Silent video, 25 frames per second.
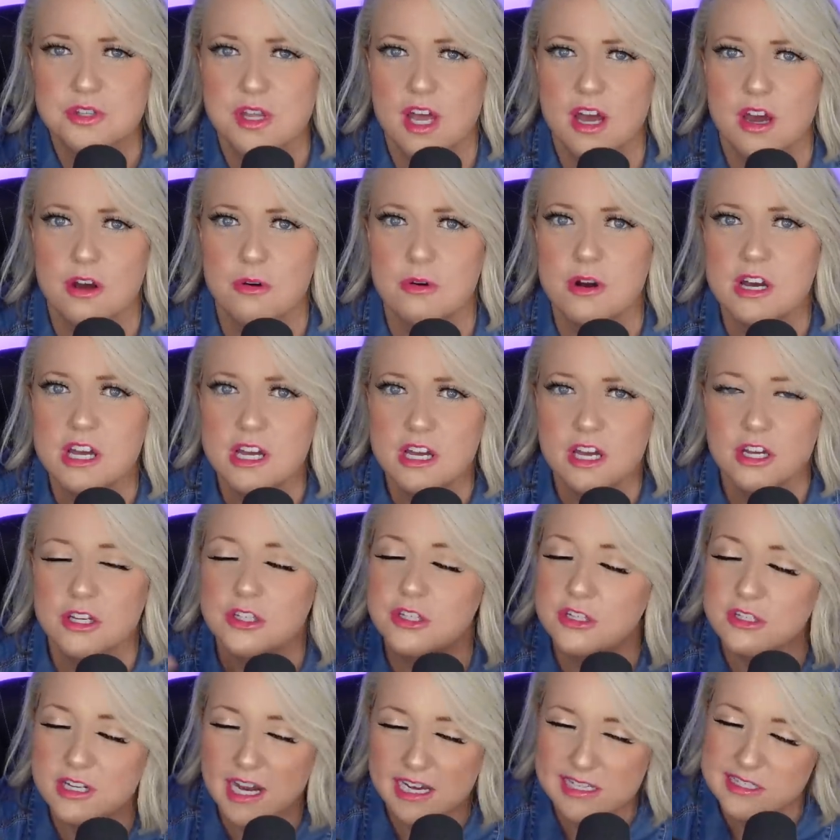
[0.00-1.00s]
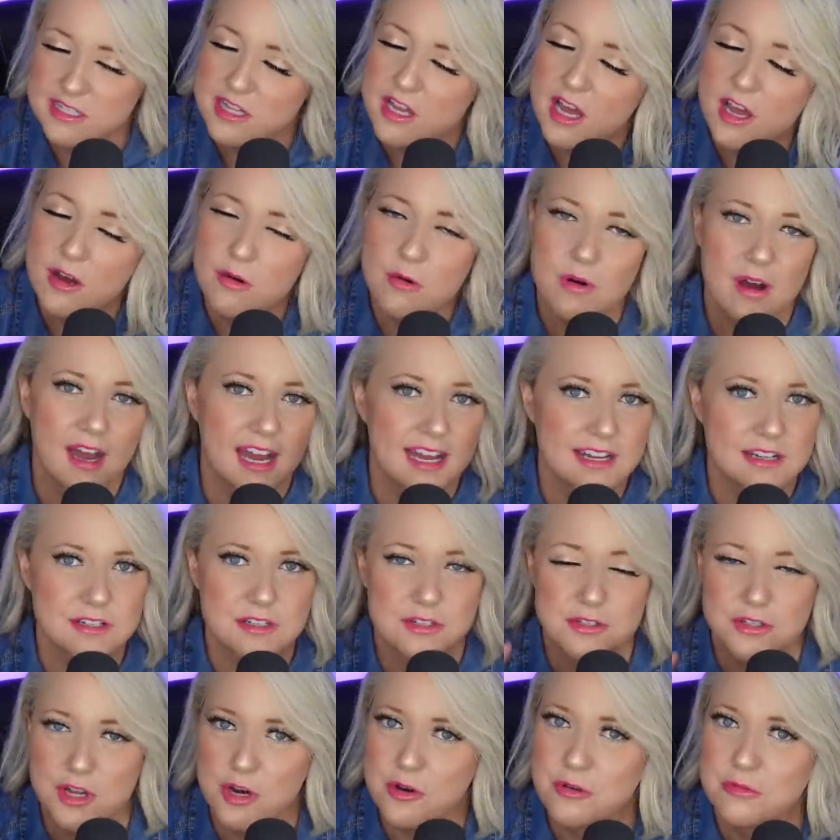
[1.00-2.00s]
So you guys know I
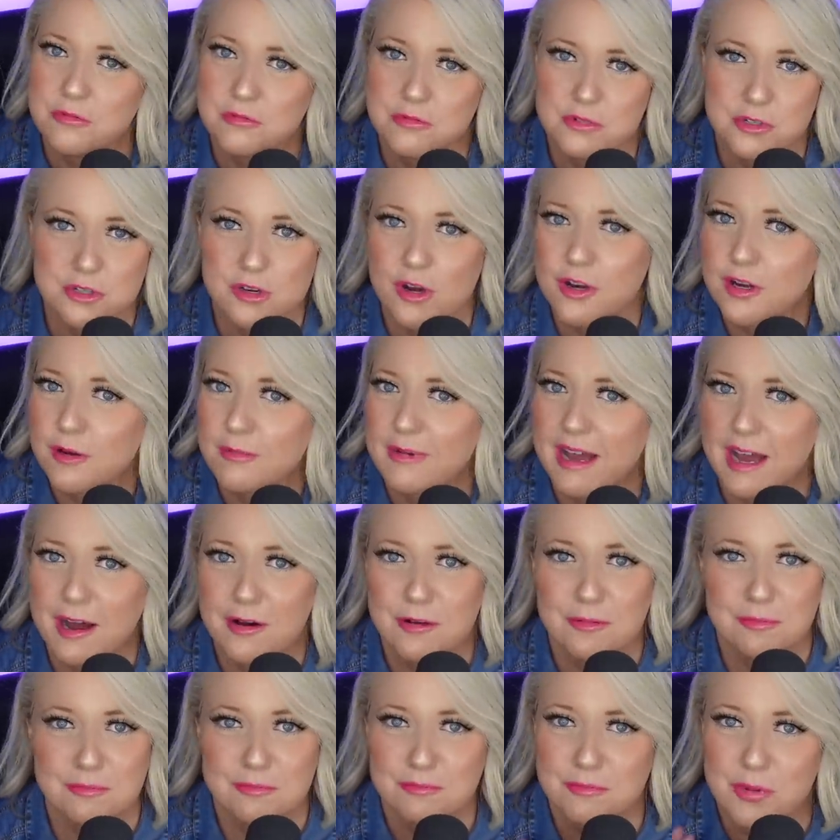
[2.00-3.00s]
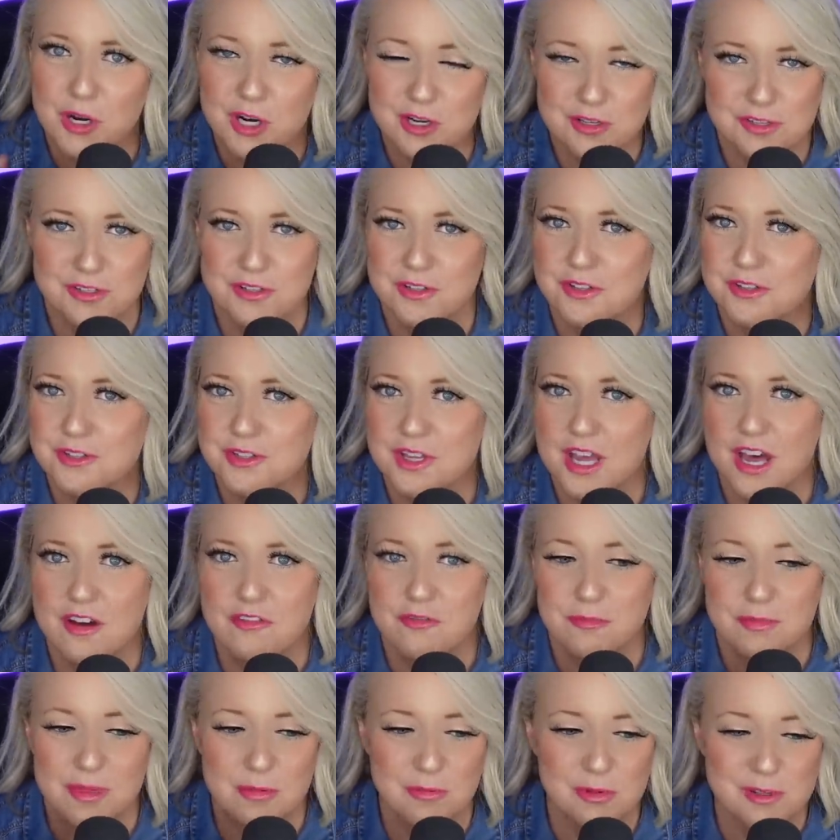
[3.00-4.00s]
don't talk about personal
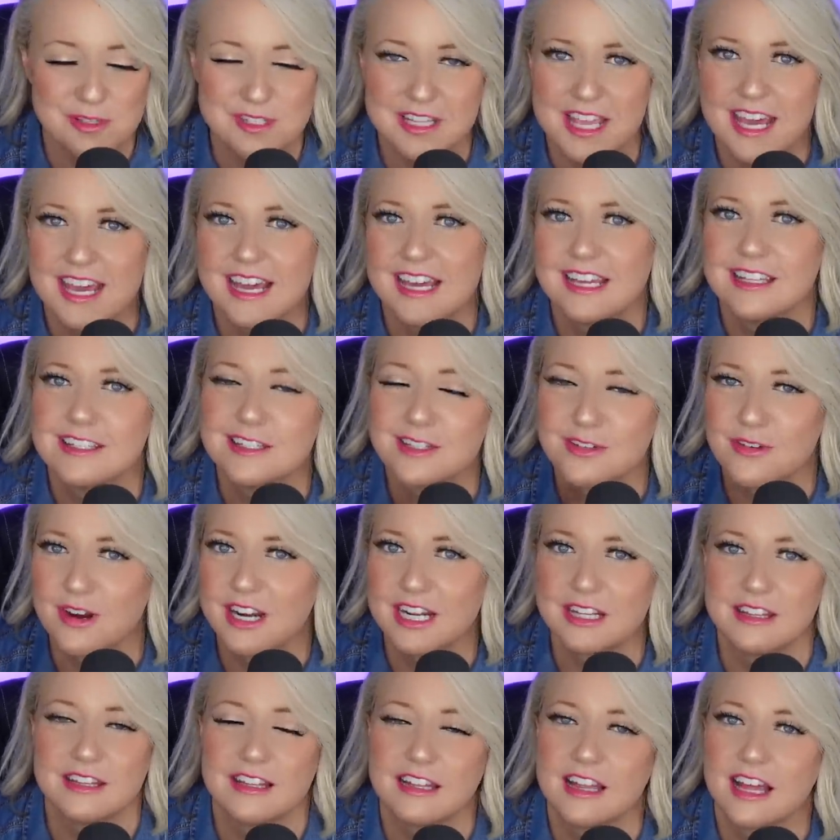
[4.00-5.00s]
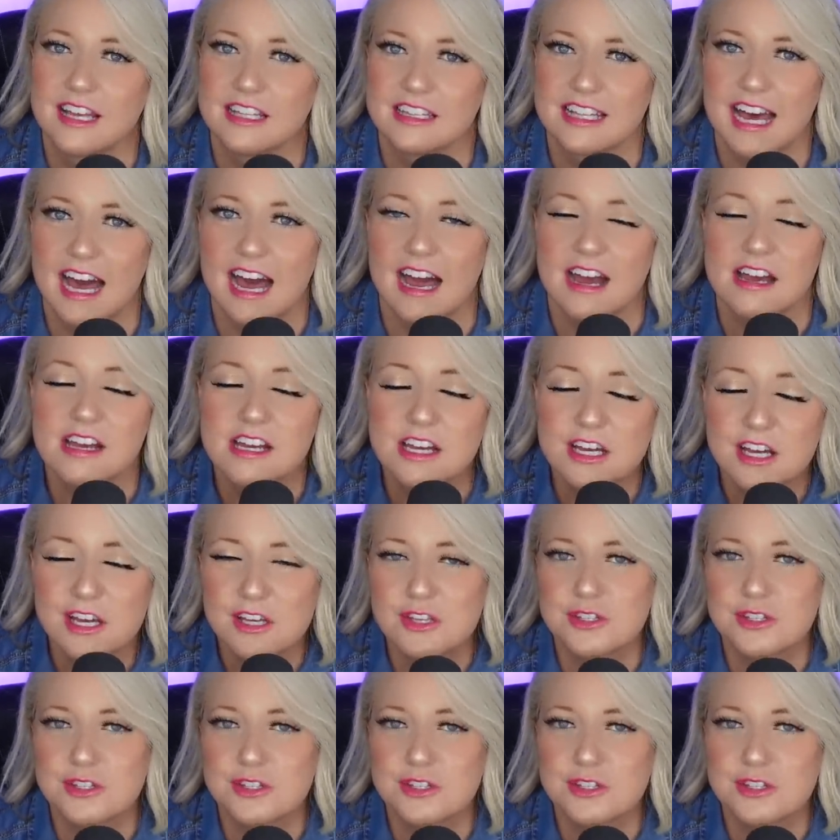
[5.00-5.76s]
stuff, people's kids or anything like that.